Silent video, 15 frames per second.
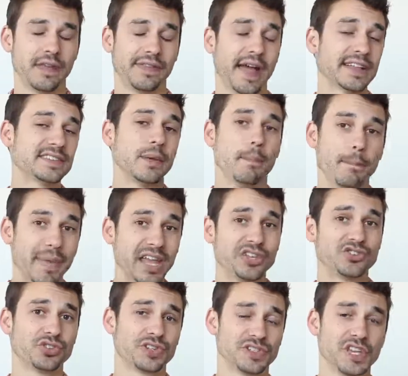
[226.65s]
That's a
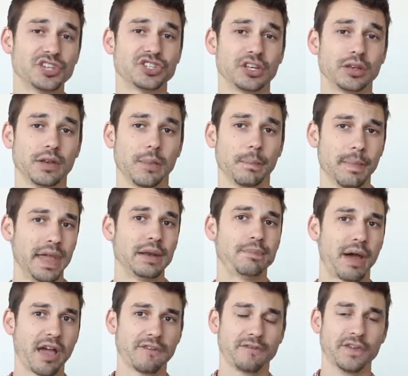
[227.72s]
major decision made
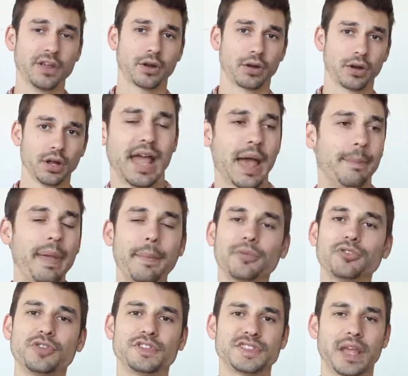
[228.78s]
by fear. And people
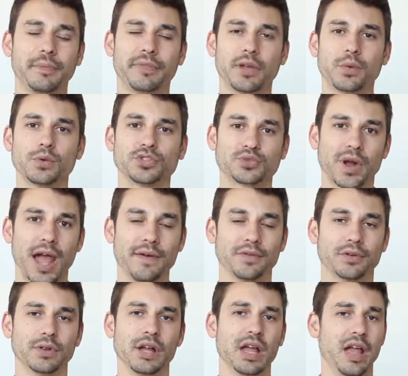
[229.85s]
do the same thing with
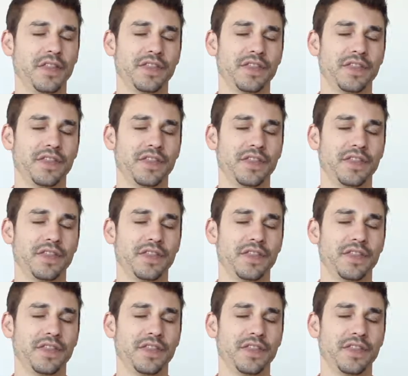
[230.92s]
travel.